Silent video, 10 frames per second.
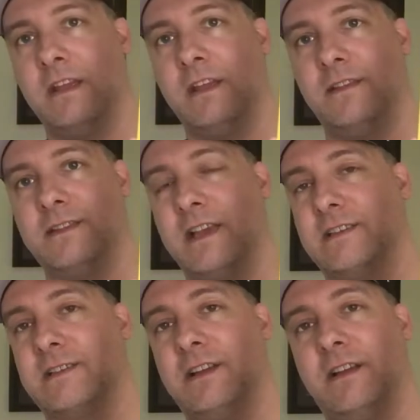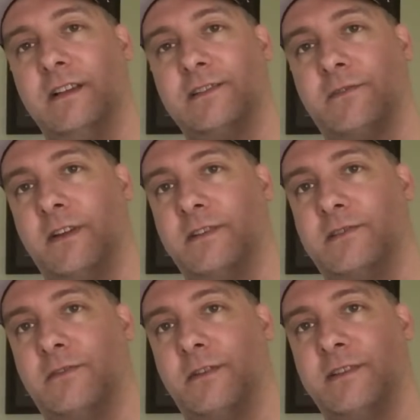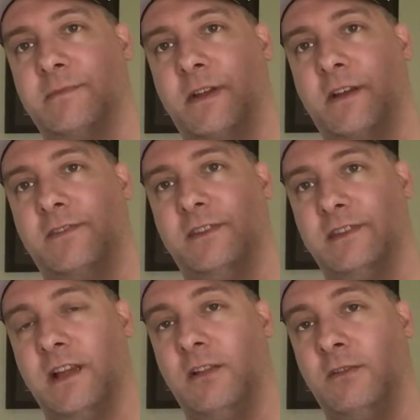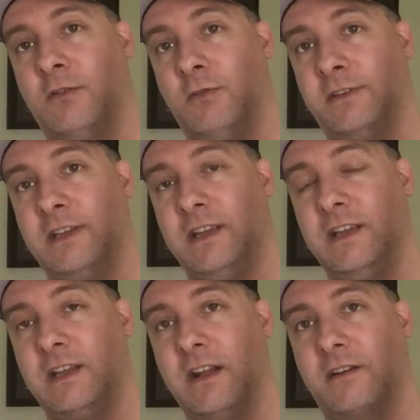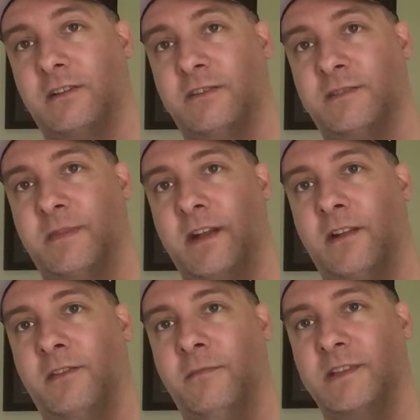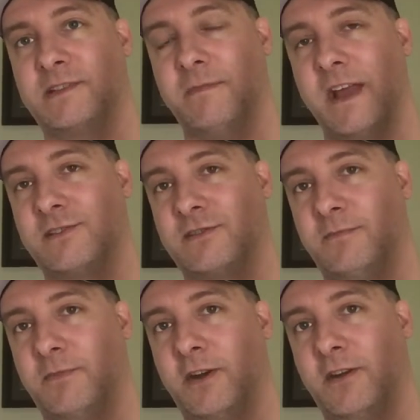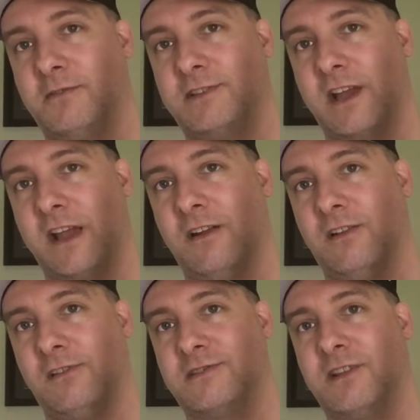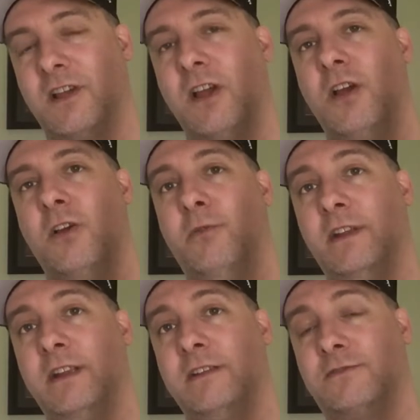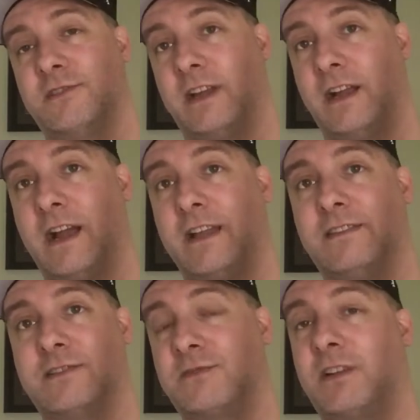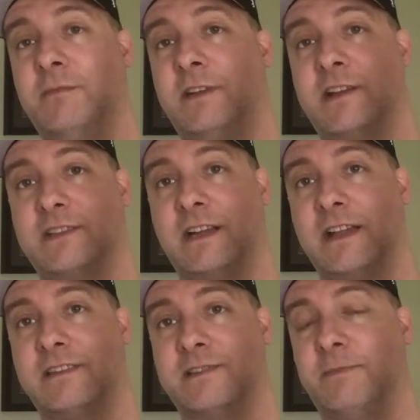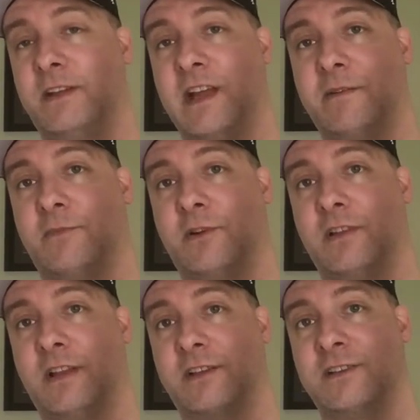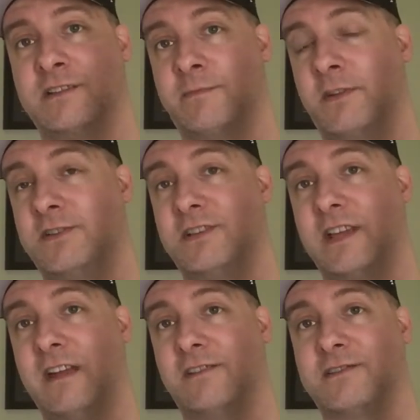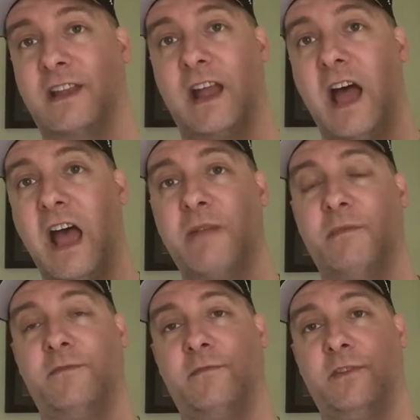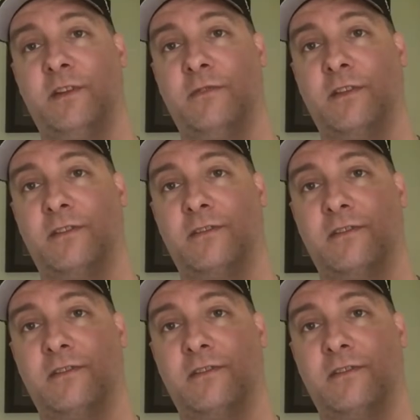This has tons of great stories about the Dell Gold Key characters, about all their mismatched superhero titles. Really interesting. I got this strictly because I got this big comic book collection. It has a bunch of titles that I am unfamiliar with.